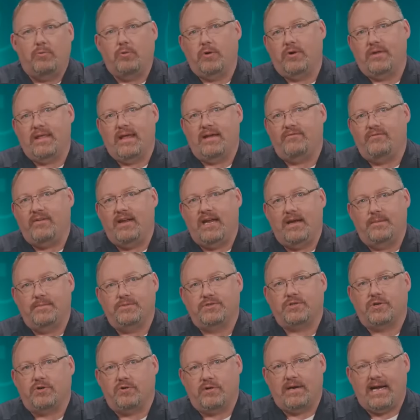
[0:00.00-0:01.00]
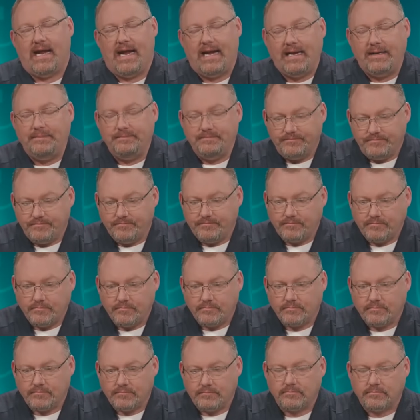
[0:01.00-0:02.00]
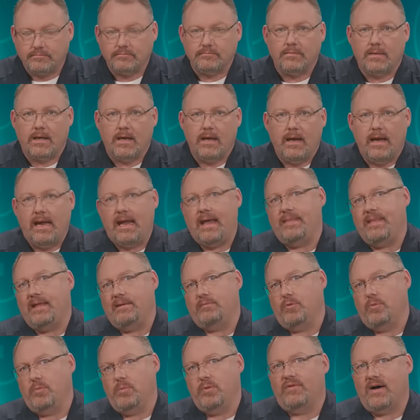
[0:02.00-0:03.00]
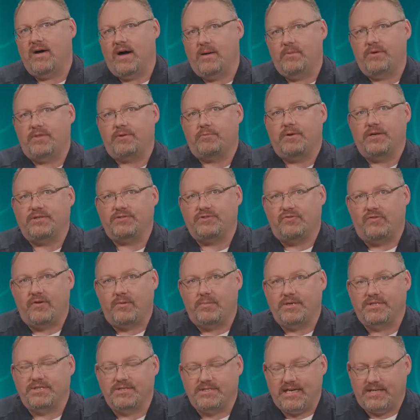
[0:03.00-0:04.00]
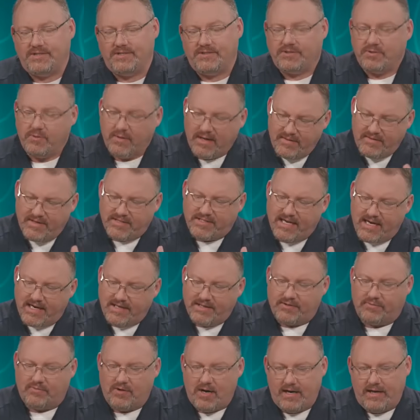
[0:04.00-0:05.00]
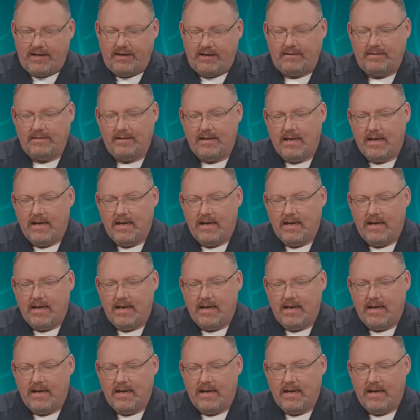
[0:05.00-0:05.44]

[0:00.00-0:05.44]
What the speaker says: that VM is created, and then we'll move on with the rest of our presentation. So we'll give it a second to run here.